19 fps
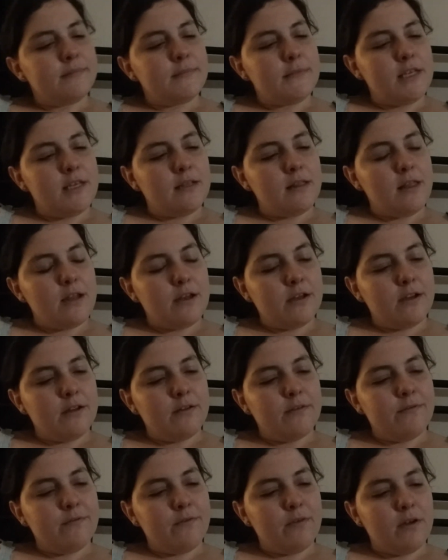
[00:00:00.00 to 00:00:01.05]
declutter
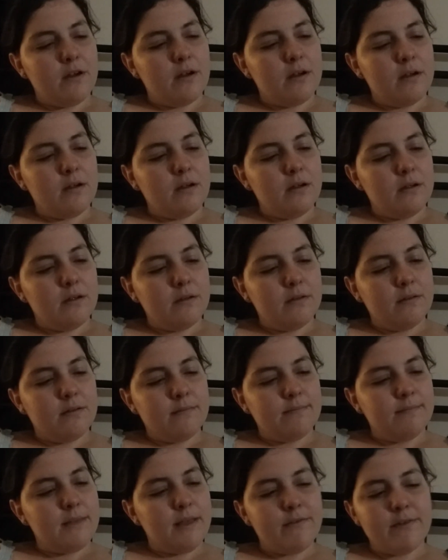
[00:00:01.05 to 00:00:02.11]
for
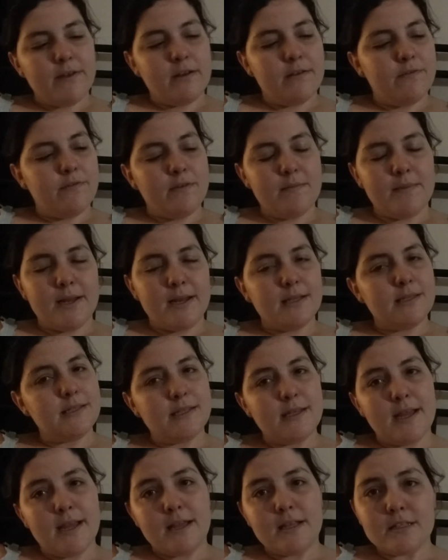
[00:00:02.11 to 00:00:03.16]
even a few minutes a
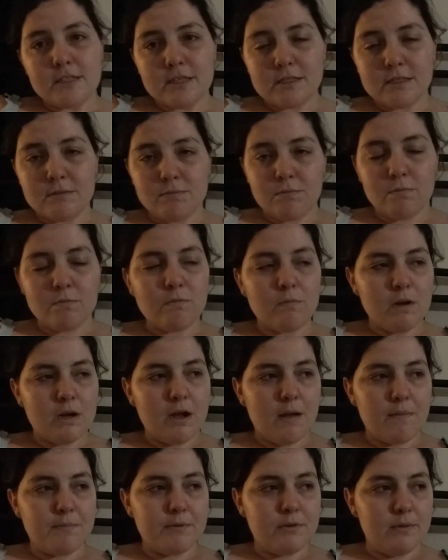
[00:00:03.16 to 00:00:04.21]
day and just work
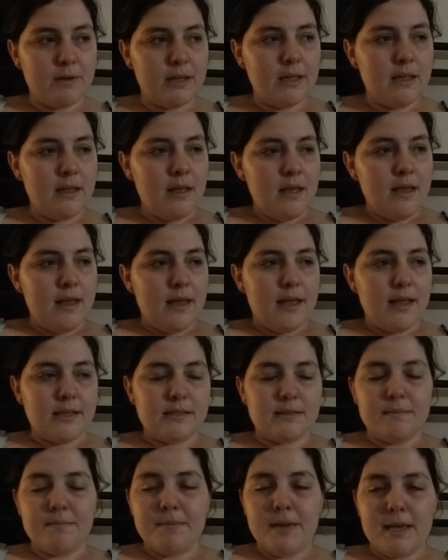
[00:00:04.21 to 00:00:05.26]
up to it. It's
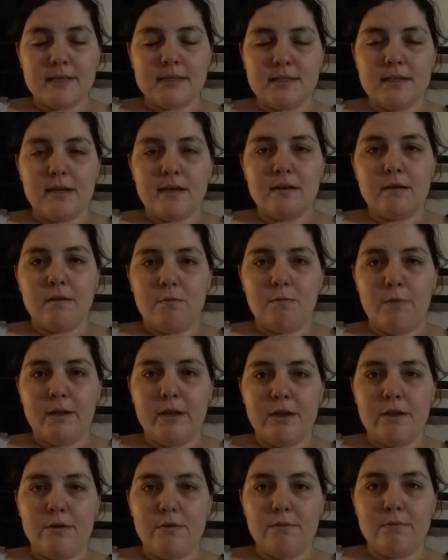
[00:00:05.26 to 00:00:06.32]
amazing when
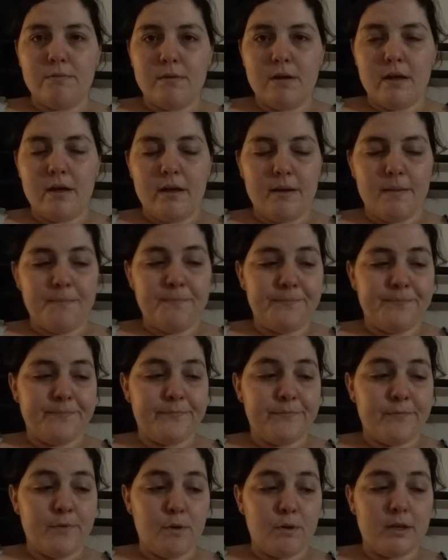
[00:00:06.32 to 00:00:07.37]
you
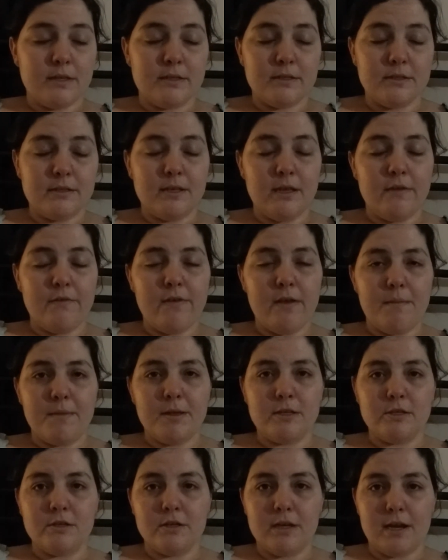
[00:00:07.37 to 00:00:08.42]
focus yourself how
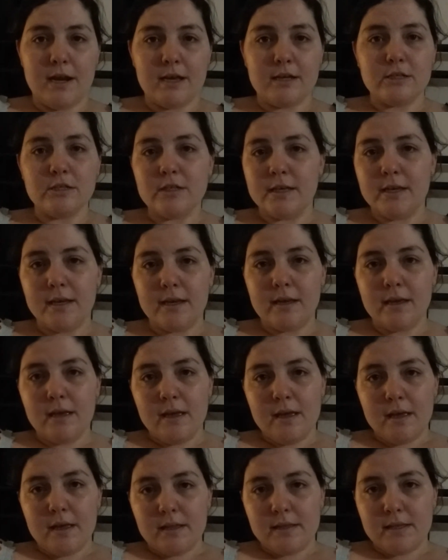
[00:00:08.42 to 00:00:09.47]
much you can actually
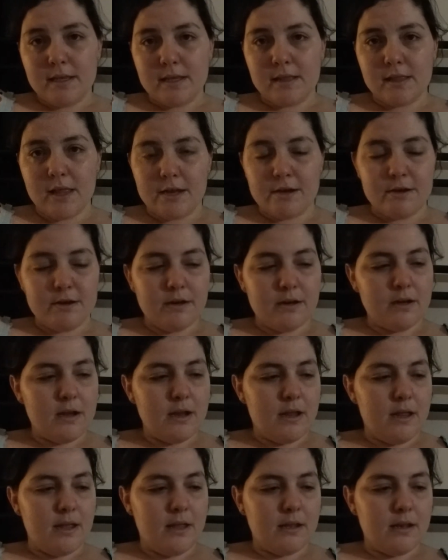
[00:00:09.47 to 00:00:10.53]
declutter
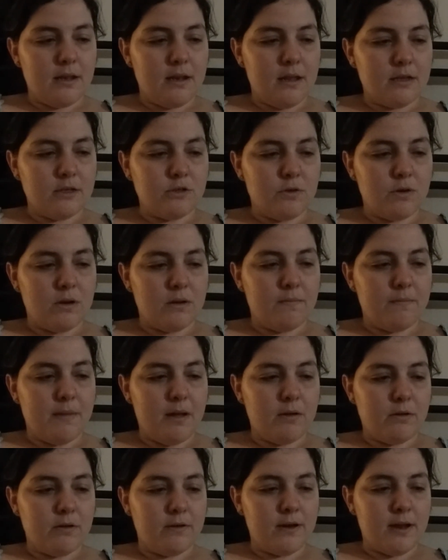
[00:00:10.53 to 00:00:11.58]
in a short
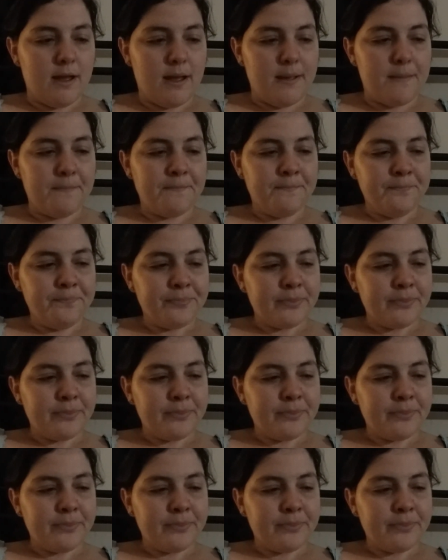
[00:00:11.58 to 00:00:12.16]
amount of time.